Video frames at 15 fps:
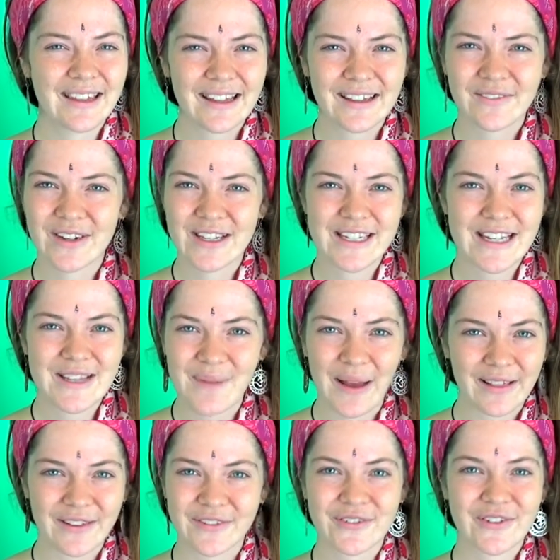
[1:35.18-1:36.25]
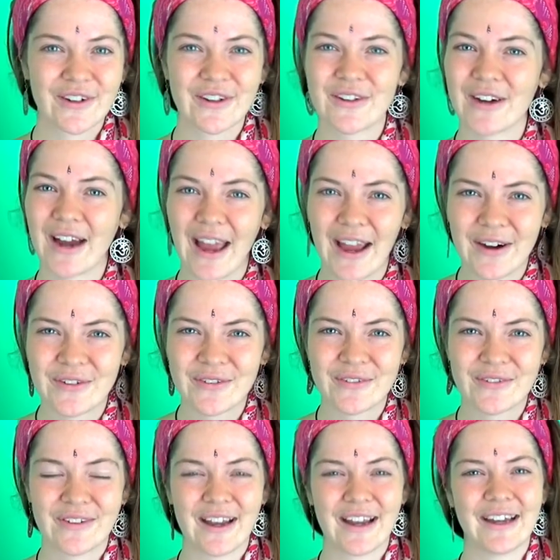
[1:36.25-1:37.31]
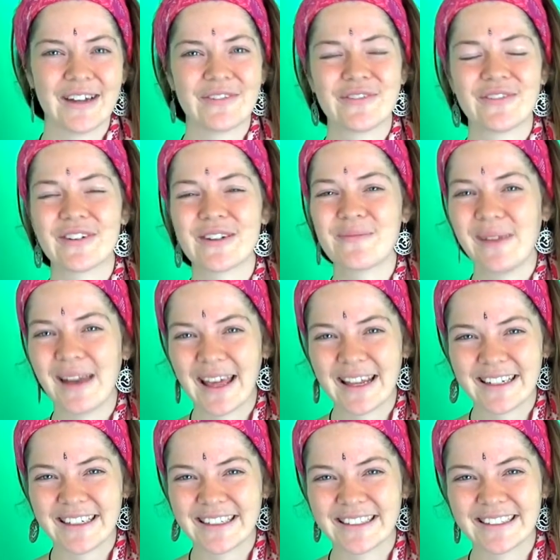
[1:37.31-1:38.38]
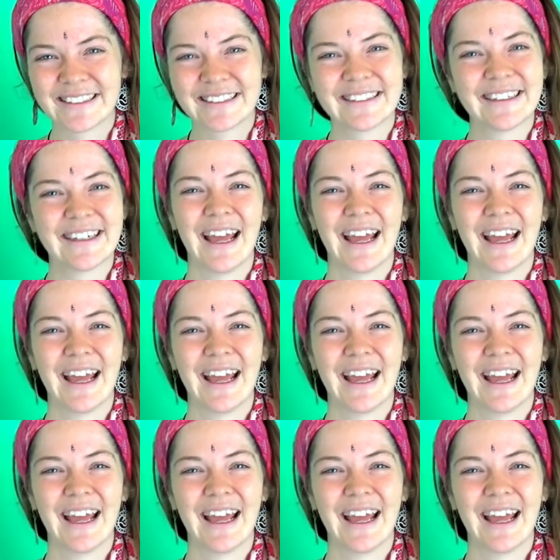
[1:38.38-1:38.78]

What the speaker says: which is better for your health and for the planet,